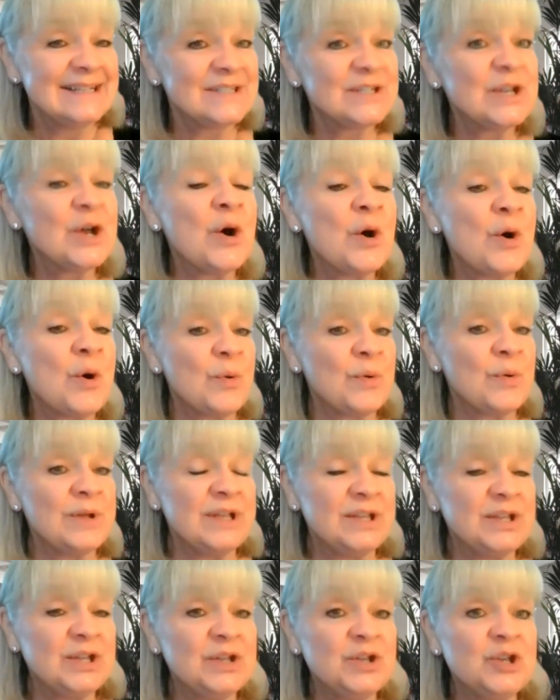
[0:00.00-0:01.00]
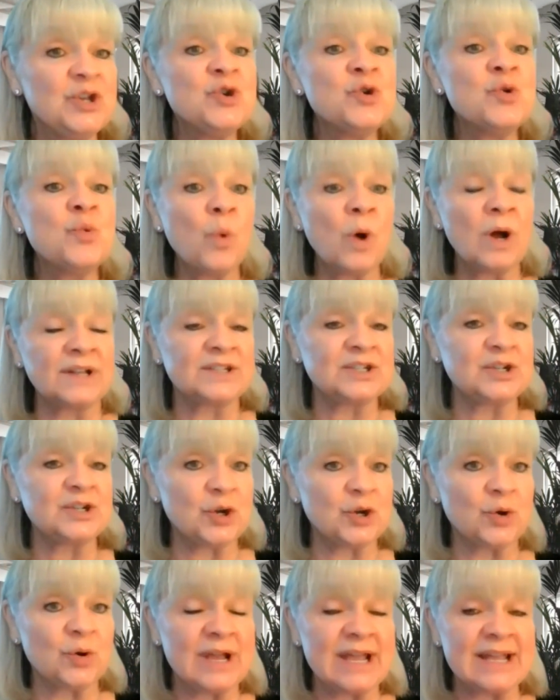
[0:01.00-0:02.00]
So you want to
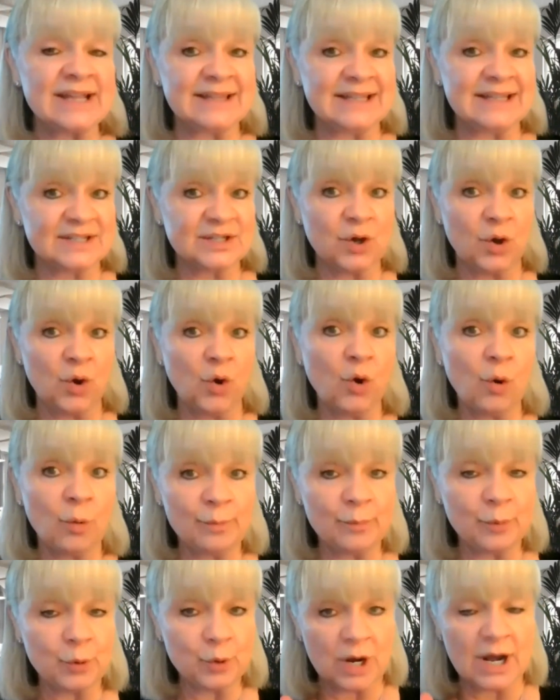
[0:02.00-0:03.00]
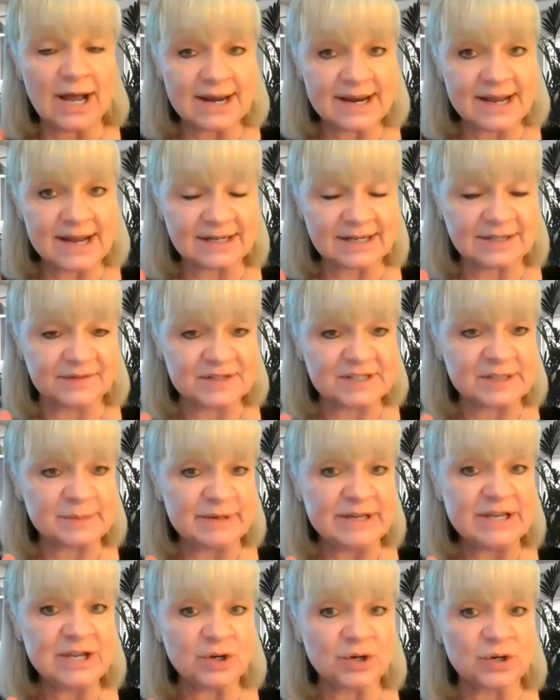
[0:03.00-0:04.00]
create this whole product of
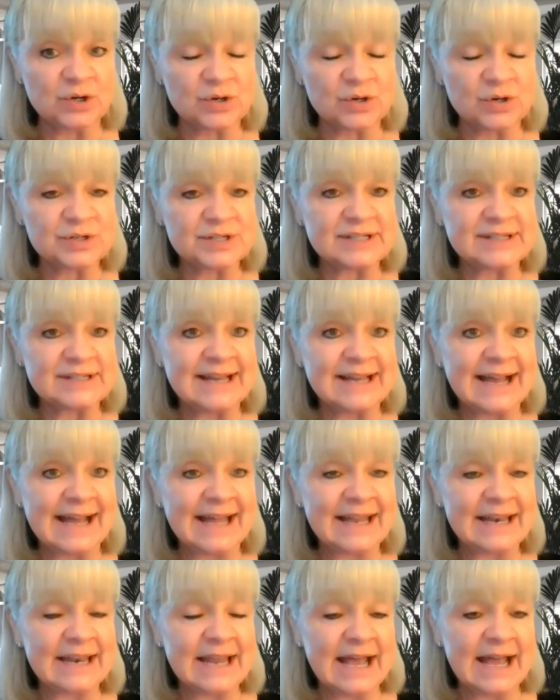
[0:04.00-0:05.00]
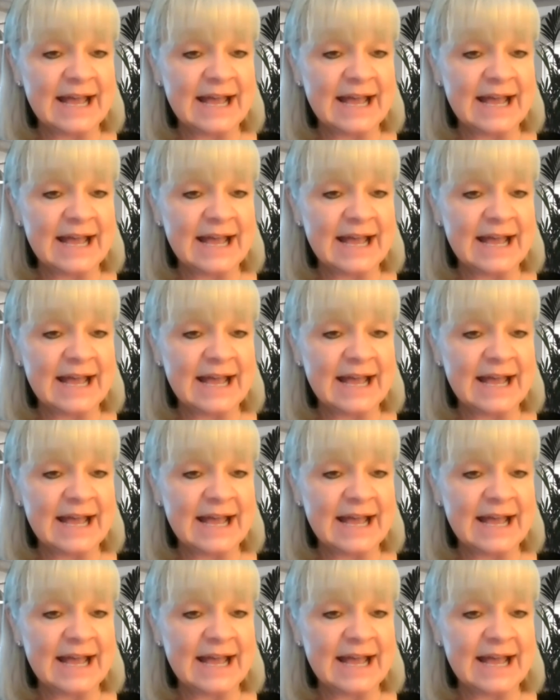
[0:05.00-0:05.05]
speakers that,